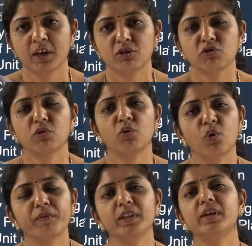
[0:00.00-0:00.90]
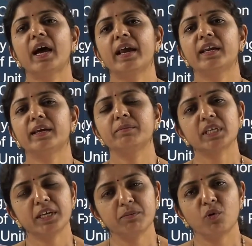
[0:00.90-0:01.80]
So go with the diagrams,
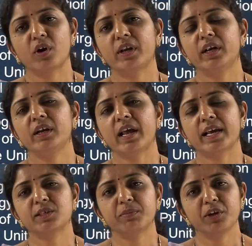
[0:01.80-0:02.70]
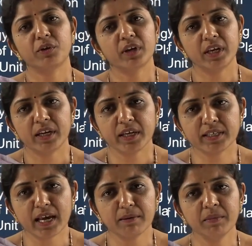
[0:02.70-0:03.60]
important as per your NEET
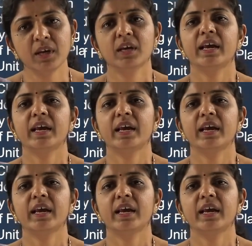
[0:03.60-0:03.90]
exam.